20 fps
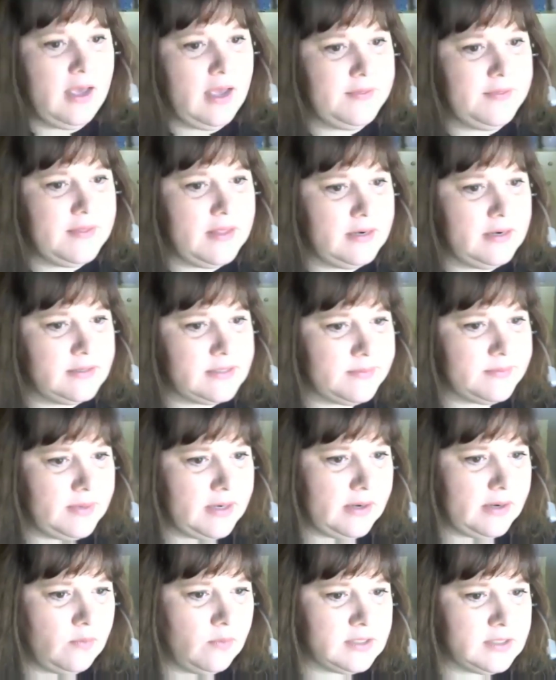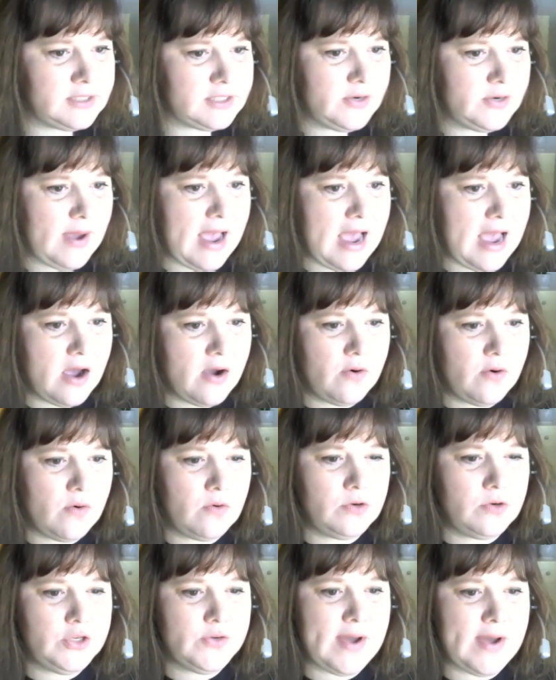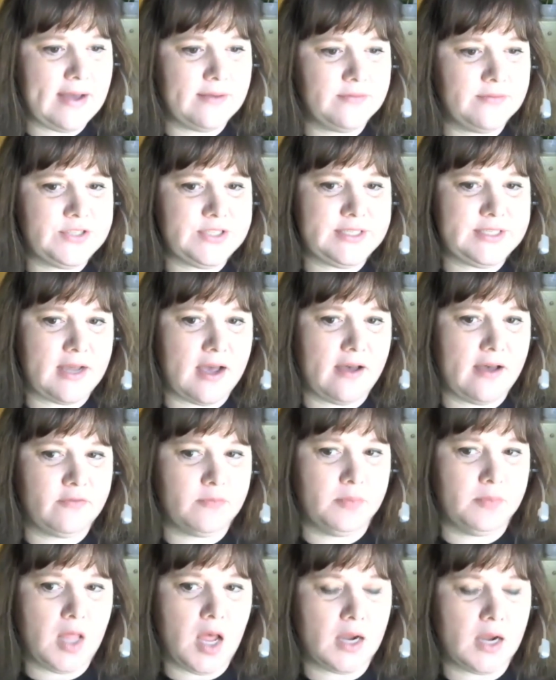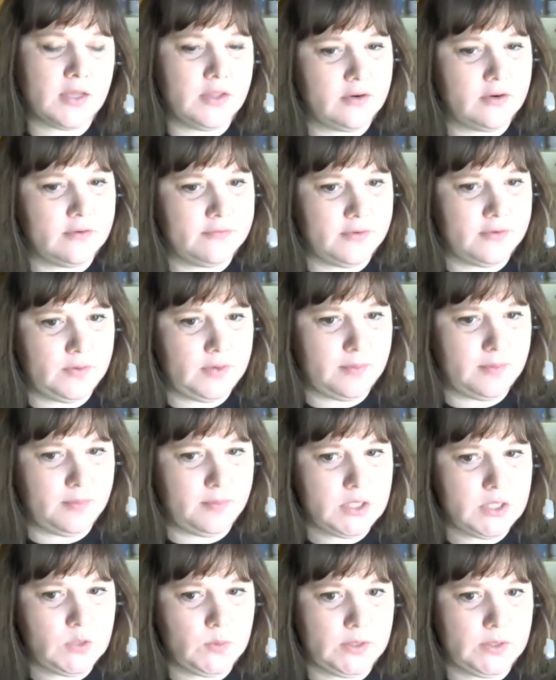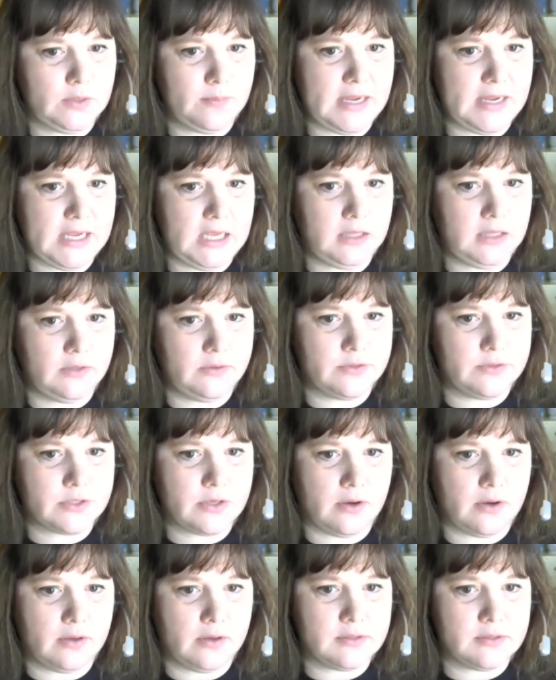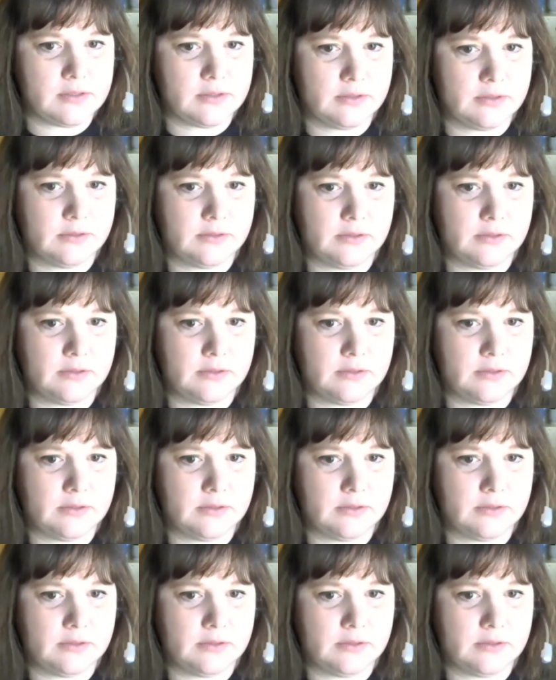and then somebody wants to know how do you have staff block their phone numbers when they're making those calls? There's a whole